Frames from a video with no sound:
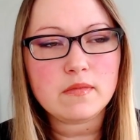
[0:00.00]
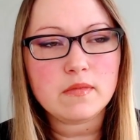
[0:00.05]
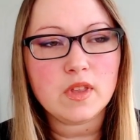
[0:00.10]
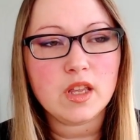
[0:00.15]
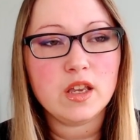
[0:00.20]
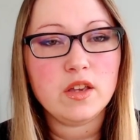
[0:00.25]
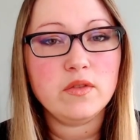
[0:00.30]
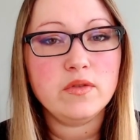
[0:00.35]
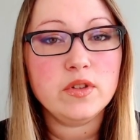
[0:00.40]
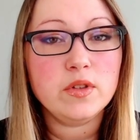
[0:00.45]

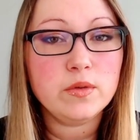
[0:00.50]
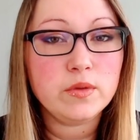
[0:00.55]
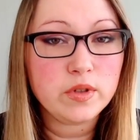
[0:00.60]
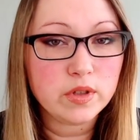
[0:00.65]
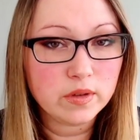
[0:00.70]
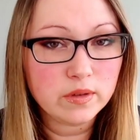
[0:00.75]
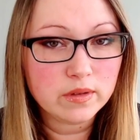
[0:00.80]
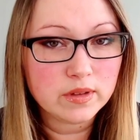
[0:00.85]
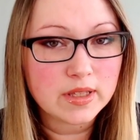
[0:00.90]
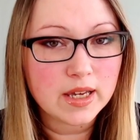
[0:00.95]
if you
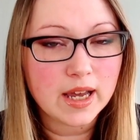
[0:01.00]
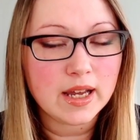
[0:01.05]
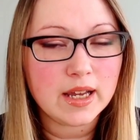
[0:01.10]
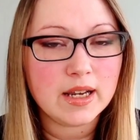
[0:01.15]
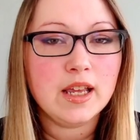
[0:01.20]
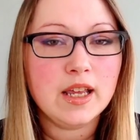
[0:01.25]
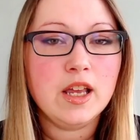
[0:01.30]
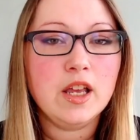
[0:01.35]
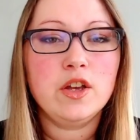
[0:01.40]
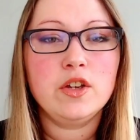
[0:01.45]
do that,
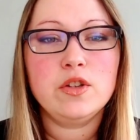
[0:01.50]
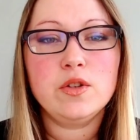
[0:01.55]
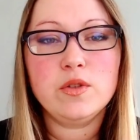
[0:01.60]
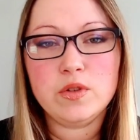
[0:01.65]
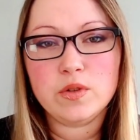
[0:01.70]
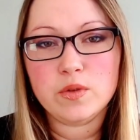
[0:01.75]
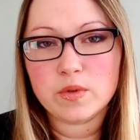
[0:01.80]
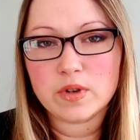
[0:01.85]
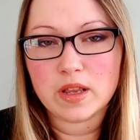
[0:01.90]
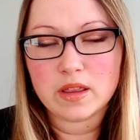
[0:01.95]
you
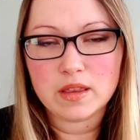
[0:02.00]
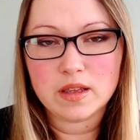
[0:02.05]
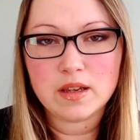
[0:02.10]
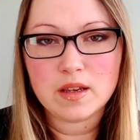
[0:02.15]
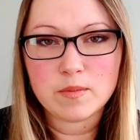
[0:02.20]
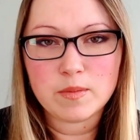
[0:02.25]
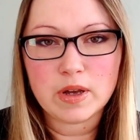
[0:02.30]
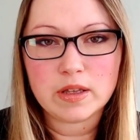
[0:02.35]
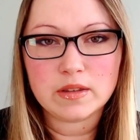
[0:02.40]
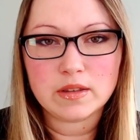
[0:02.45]
do want to think
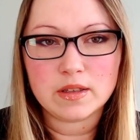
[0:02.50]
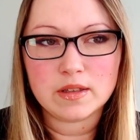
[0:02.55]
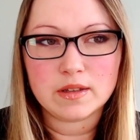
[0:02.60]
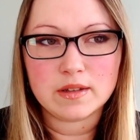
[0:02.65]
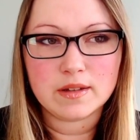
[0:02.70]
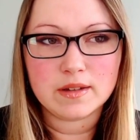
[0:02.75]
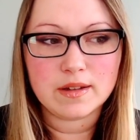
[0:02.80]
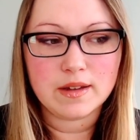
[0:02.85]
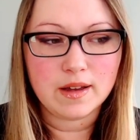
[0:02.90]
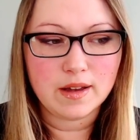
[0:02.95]
about
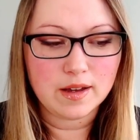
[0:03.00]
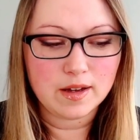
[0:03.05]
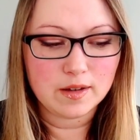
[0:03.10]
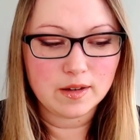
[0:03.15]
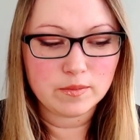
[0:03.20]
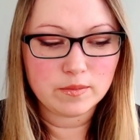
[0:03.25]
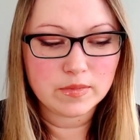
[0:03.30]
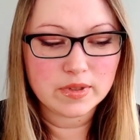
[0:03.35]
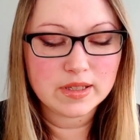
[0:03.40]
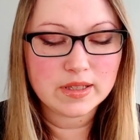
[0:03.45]

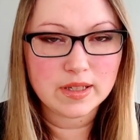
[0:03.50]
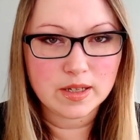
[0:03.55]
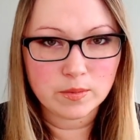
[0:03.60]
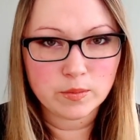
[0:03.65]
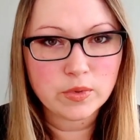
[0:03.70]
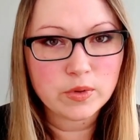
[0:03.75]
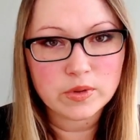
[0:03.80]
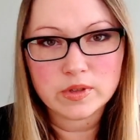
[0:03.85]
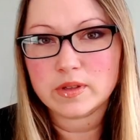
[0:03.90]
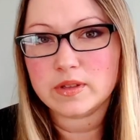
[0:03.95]
the
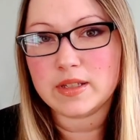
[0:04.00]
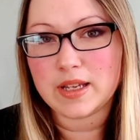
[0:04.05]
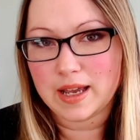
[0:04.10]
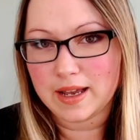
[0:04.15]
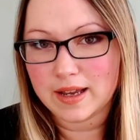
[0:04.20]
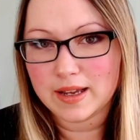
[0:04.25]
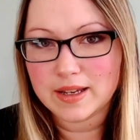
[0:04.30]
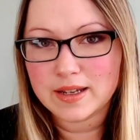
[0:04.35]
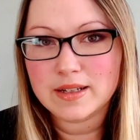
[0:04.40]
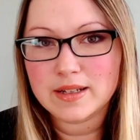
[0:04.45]
sample
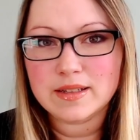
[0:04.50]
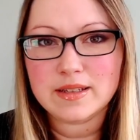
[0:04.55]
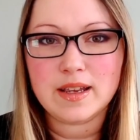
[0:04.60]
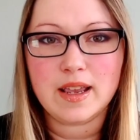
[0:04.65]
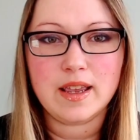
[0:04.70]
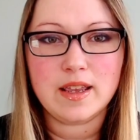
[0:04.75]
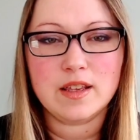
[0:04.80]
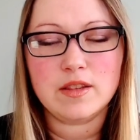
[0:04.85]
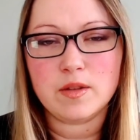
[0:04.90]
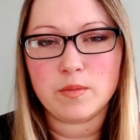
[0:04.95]
size
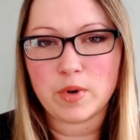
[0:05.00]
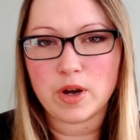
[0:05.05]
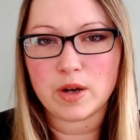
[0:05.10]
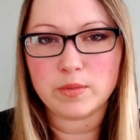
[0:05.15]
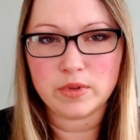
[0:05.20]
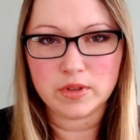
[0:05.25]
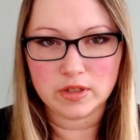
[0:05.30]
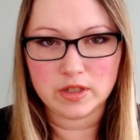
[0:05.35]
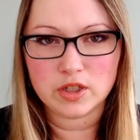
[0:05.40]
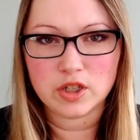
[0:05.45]
and the
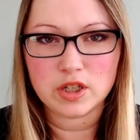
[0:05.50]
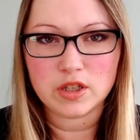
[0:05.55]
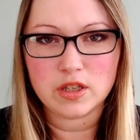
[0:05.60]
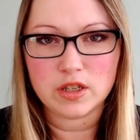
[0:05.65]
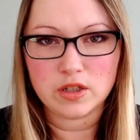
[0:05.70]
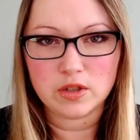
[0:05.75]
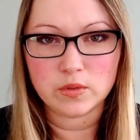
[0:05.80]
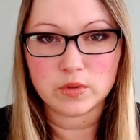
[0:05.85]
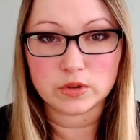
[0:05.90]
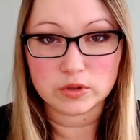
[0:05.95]
population that
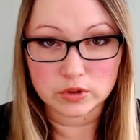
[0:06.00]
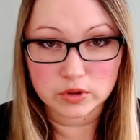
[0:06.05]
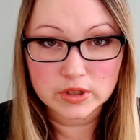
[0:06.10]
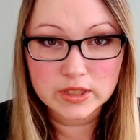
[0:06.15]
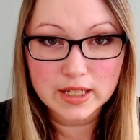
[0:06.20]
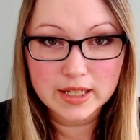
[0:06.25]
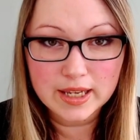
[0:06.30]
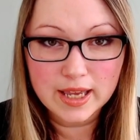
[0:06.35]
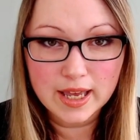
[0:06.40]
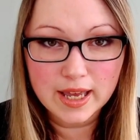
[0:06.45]
you are
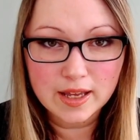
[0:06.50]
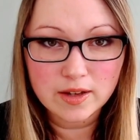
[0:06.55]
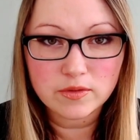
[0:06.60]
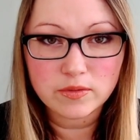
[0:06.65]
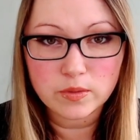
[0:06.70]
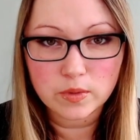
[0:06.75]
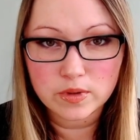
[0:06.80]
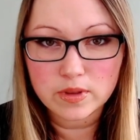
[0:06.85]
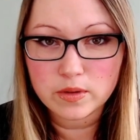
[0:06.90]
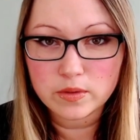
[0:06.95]
looking at
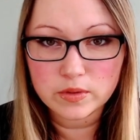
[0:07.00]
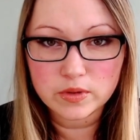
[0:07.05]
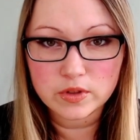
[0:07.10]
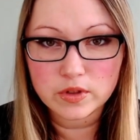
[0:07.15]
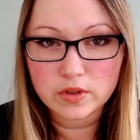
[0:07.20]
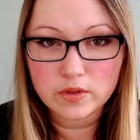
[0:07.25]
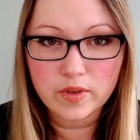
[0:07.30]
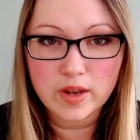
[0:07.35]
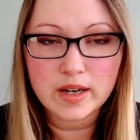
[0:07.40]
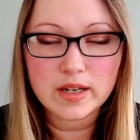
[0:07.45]
for those
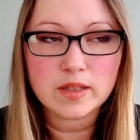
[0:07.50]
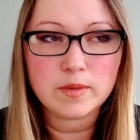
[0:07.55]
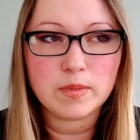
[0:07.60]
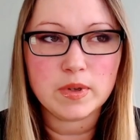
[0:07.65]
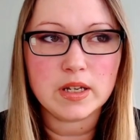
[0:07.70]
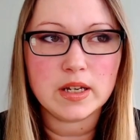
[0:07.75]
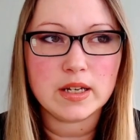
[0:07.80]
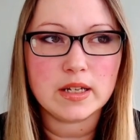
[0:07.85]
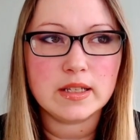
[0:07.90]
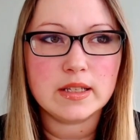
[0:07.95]
surveys,
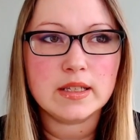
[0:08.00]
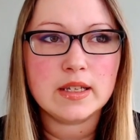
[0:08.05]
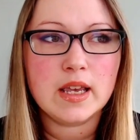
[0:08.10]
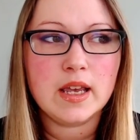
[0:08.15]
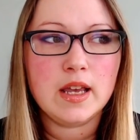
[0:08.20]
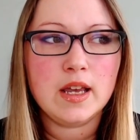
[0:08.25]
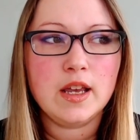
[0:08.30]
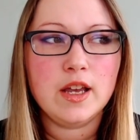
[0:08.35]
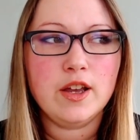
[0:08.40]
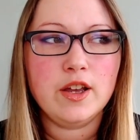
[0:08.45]
because
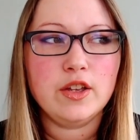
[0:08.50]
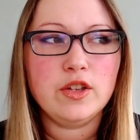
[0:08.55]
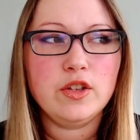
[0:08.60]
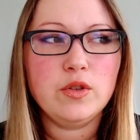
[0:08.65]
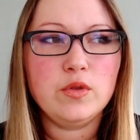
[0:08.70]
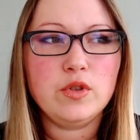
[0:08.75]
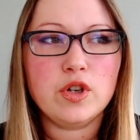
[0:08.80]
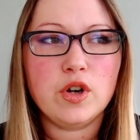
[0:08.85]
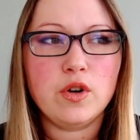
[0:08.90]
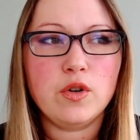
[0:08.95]

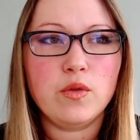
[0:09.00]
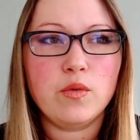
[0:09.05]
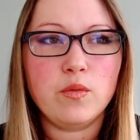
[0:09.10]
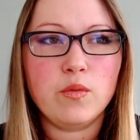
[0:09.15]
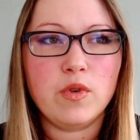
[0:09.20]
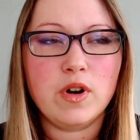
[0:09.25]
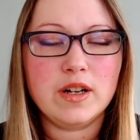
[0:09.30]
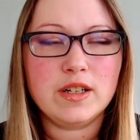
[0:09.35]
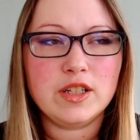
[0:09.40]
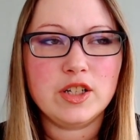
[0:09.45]
you don't
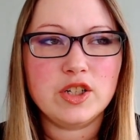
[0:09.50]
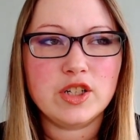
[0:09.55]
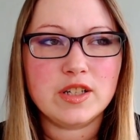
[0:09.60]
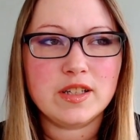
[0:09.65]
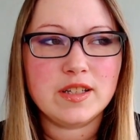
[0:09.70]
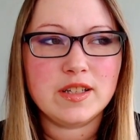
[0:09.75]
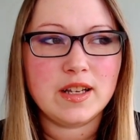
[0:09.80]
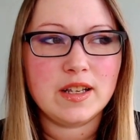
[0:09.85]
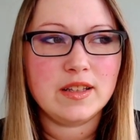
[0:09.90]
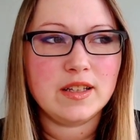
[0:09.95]
want to just
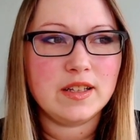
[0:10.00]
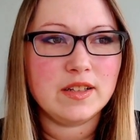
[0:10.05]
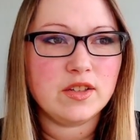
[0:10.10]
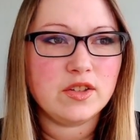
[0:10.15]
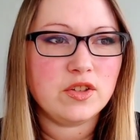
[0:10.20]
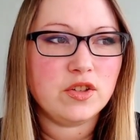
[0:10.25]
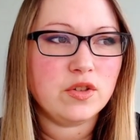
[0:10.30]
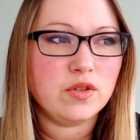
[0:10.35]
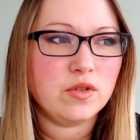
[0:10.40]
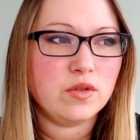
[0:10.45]
send this
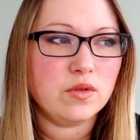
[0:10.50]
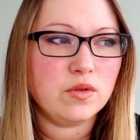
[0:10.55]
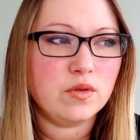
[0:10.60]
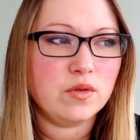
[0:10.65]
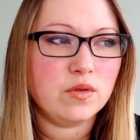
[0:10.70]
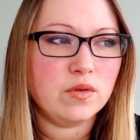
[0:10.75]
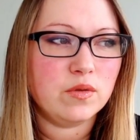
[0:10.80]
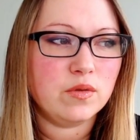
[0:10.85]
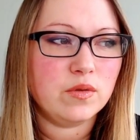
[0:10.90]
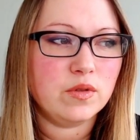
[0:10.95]

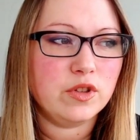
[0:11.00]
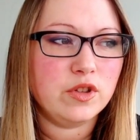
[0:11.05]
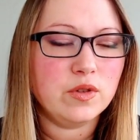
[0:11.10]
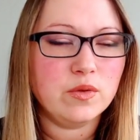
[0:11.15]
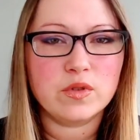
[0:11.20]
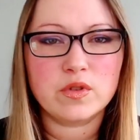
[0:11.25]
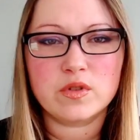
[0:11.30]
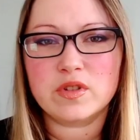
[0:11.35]
to users